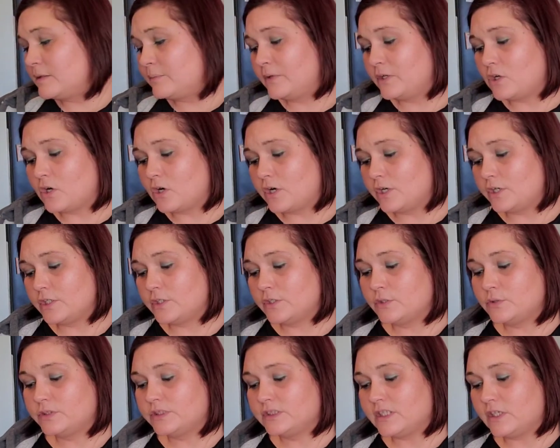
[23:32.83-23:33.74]
up an
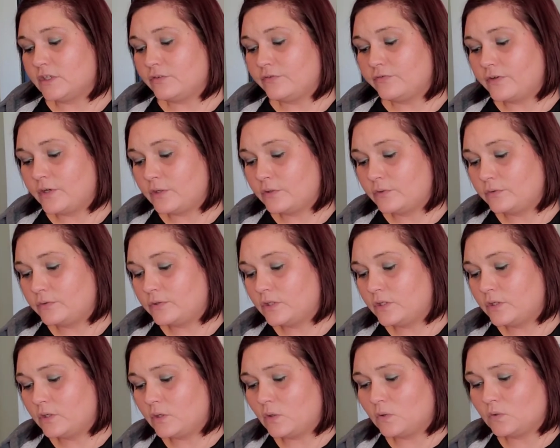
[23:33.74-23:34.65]
auto cell phone
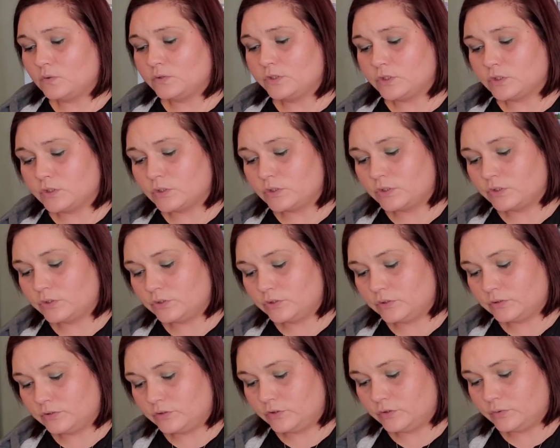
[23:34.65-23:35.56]
holder.
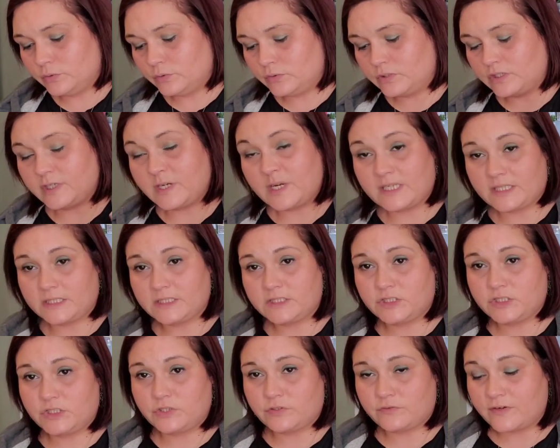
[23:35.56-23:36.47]
You connect
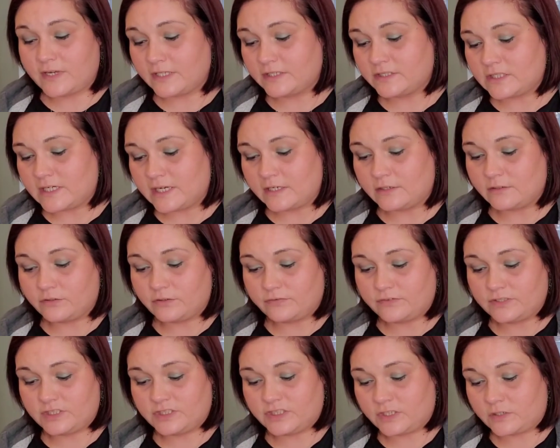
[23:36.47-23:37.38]
this to your vent. I don't know if
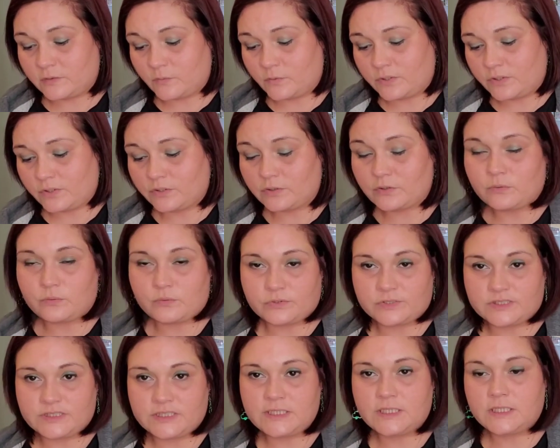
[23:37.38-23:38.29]
this is going to work. We'll
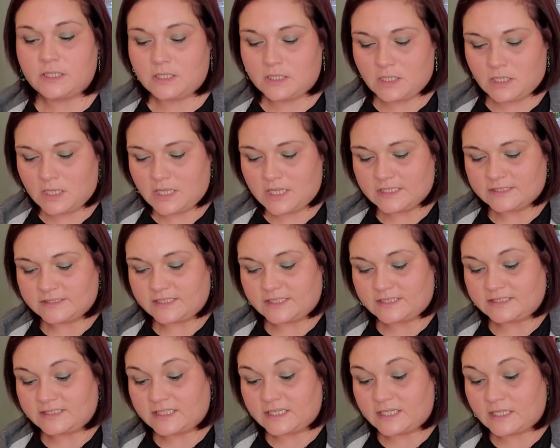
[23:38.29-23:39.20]
see. It
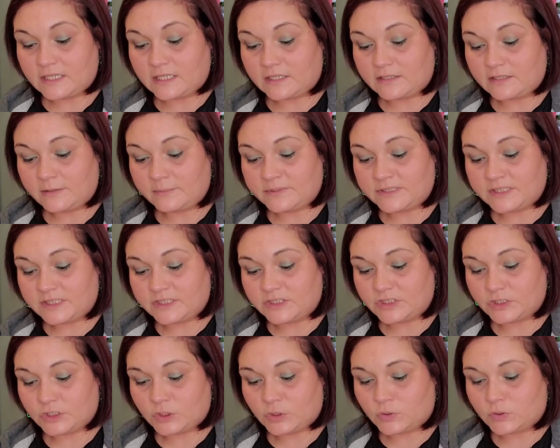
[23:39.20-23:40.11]
says clips
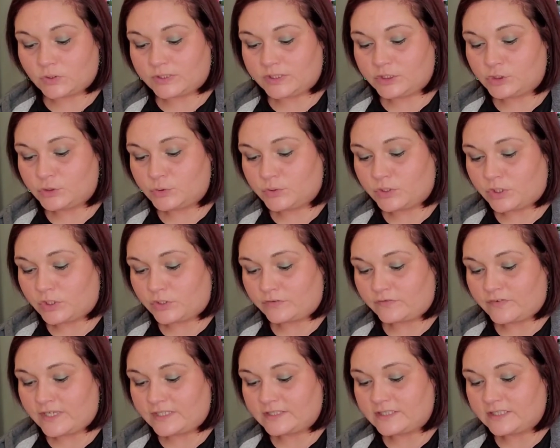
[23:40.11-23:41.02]
securely to car
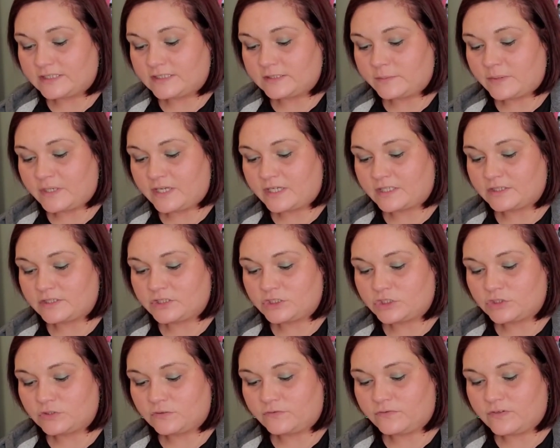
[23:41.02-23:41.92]
vent, expands
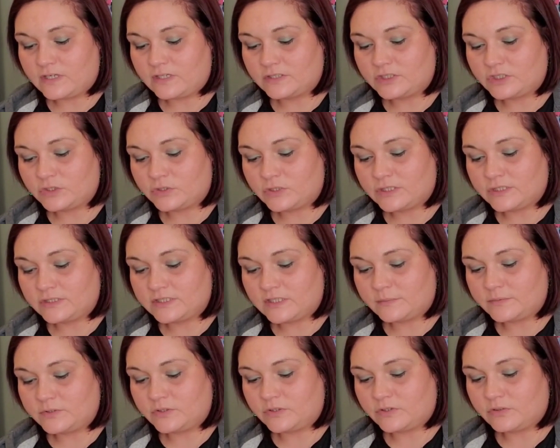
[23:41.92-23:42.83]
to fit screens
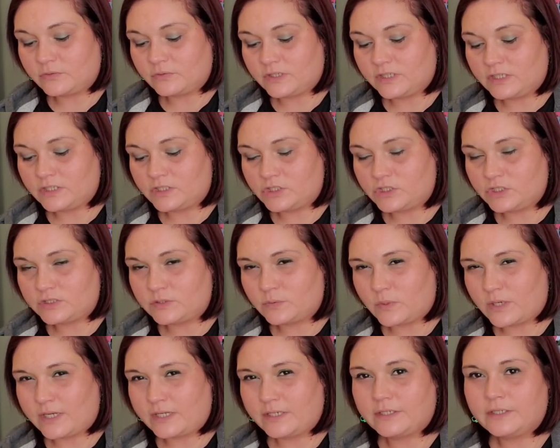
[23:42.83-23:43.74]
up to three inches
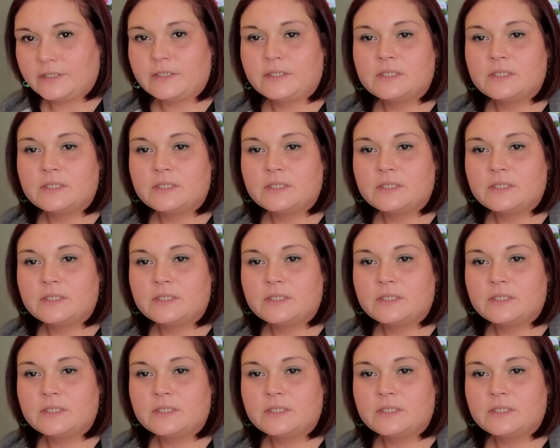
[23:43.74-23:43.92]
wide